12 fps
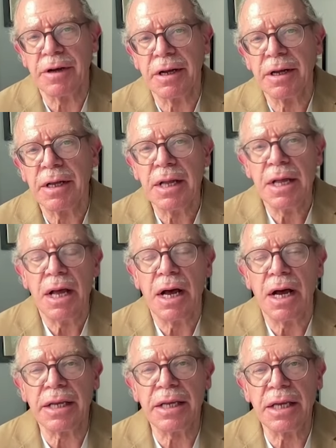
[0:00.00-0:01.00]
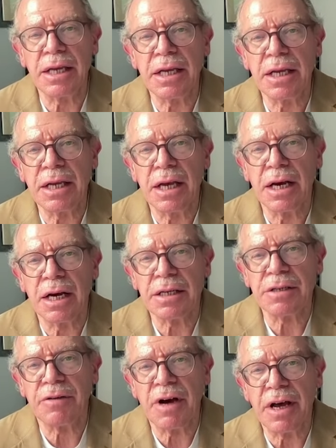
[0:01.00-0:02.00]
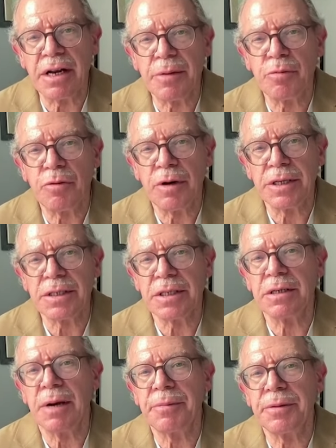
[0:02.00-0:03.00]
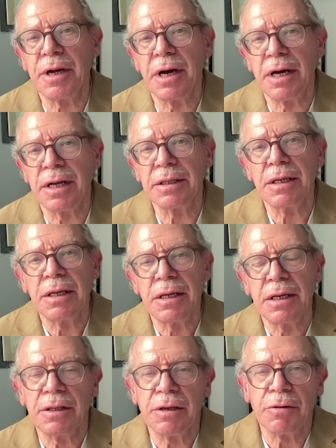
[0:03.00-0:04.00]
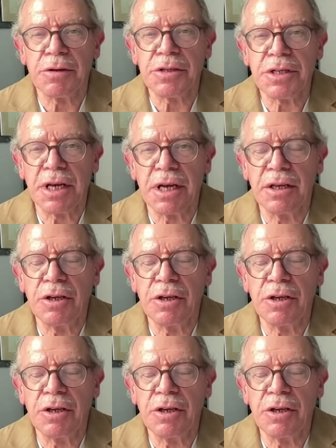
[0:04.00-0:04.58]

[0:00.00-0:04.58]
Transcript: a a key uh, dividing point in Lebanon. There was a